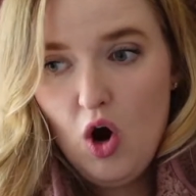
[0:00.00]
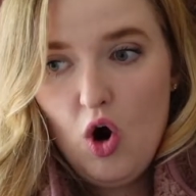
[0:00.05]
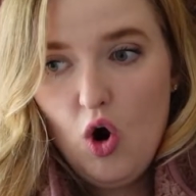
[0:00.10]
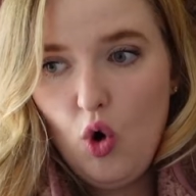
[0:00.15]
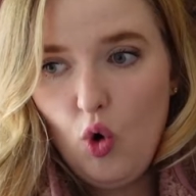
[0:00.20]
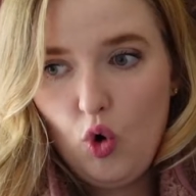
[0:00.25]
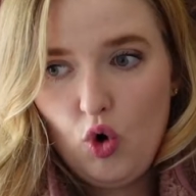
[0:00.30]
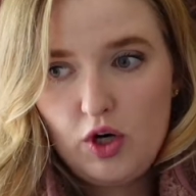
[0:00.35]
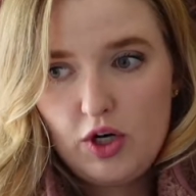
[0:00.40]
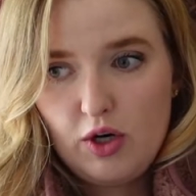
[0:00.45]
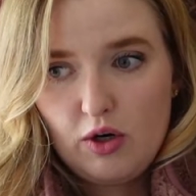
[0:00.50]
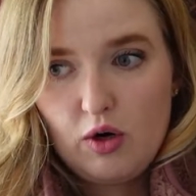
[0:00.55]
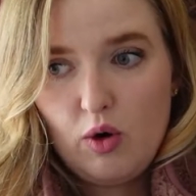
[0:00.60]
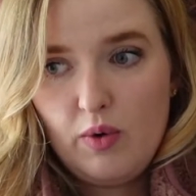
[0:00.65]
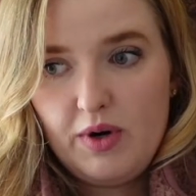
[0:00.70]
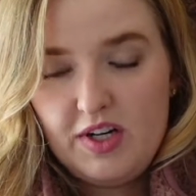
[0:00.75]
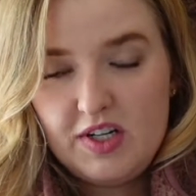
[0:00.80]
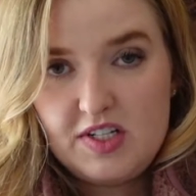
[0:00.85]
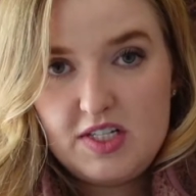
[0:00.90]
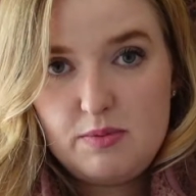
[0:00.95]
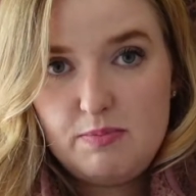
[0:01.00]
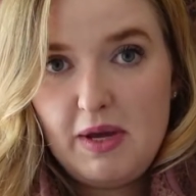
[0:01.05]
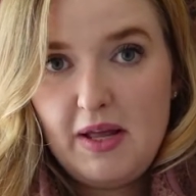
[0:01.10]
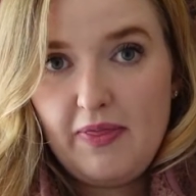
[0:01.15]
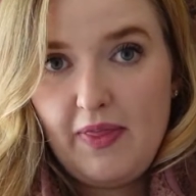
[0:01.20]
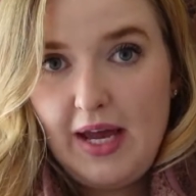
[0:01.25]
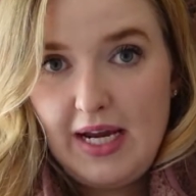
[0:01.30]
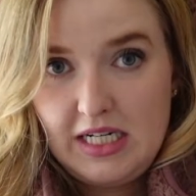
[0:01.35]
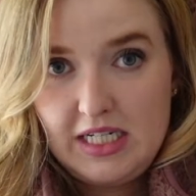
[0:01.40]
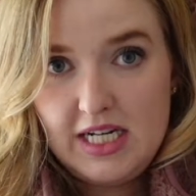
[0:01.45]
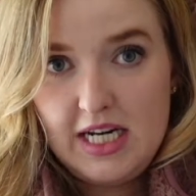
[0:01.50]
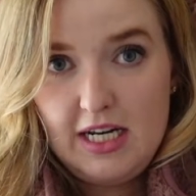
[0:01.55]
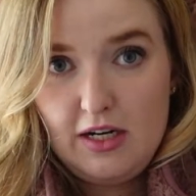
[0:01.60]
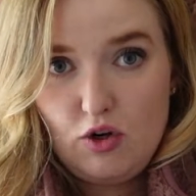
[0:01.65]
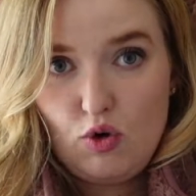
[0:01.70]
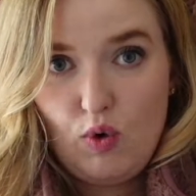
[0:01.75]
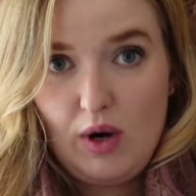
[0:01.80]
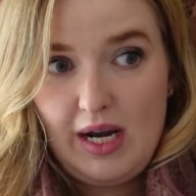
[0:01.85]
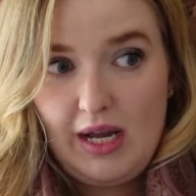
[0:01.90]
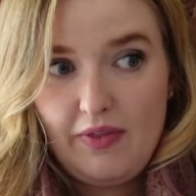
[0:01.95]
or you're going to spend like 10
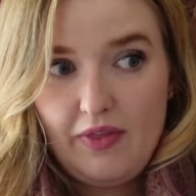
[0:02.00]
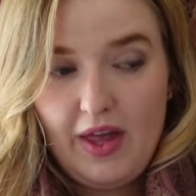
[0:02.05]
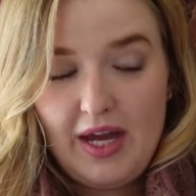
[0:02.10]
grand.